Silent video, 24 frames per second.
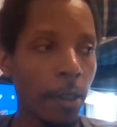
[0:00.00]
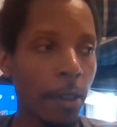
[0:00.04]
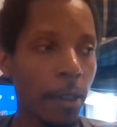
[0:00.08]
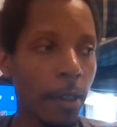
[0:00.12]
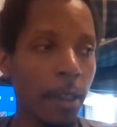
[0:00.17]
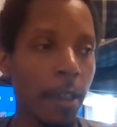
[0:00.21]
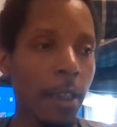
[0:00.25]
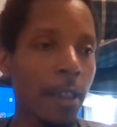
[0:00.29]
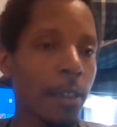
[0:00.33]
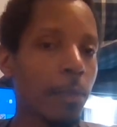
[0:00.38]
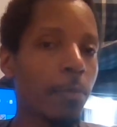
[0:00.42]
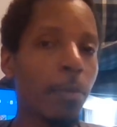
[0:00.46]

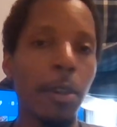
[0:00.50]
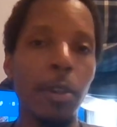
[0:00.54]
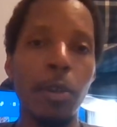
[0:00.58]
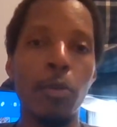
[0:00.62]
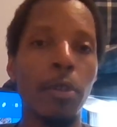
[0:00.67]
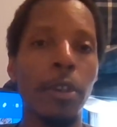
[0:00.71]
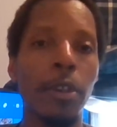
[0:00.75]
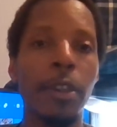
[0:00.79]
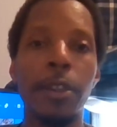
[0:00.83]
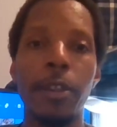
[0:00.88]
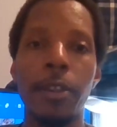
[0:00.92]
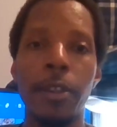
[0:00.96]
he has been
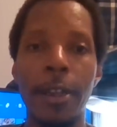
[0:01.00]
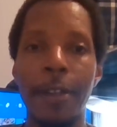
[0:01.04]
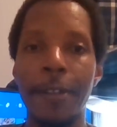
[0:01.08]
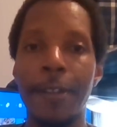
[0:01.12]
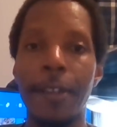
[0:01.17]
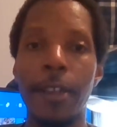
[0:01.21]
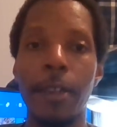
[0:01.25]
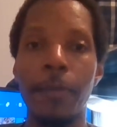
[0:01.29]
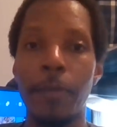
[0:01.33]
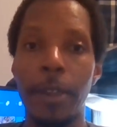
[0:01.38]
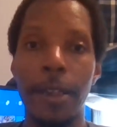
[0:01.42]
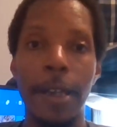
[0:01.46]
doing
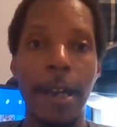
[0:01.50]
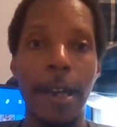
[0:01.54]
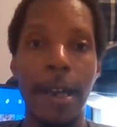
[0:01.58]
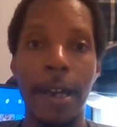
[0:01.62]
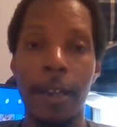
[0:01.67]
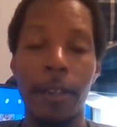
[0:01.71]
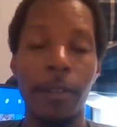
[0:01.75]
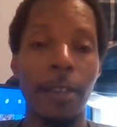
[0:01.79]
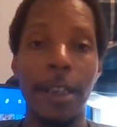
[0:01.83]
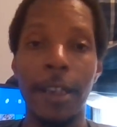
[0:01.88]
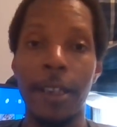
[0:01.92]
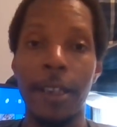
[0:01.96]
nothing but
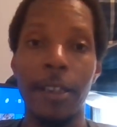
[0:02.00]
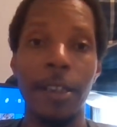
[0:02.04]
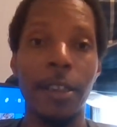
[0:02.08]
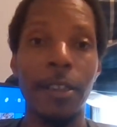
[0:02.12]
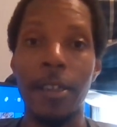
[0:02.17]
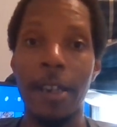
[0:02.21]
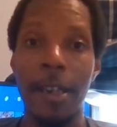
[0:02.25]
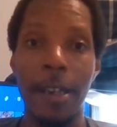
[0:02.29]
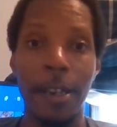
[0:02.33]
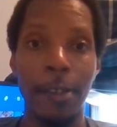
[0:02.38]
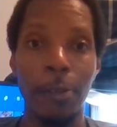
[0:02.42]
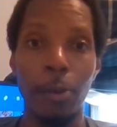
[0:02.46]
acting like an
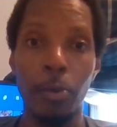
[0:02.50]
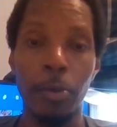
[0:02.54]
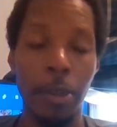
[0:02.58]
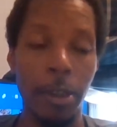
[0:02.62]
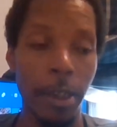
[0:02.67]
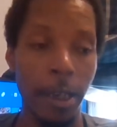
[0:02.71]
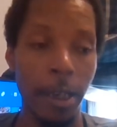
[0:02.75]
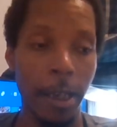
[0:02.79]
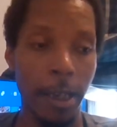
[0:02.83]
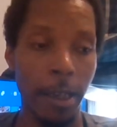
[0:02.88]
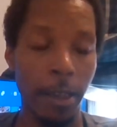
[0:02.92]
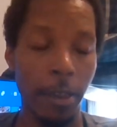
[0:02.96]
entitled
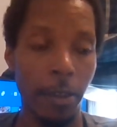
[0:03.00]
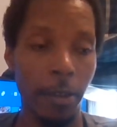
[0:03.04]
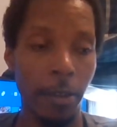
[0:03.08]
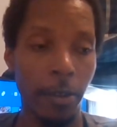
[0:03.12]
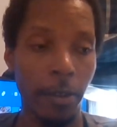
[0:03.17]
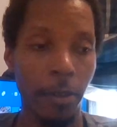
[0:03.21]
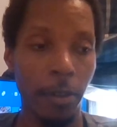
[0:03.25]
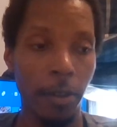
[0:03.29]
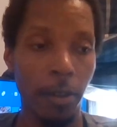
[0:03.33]
dick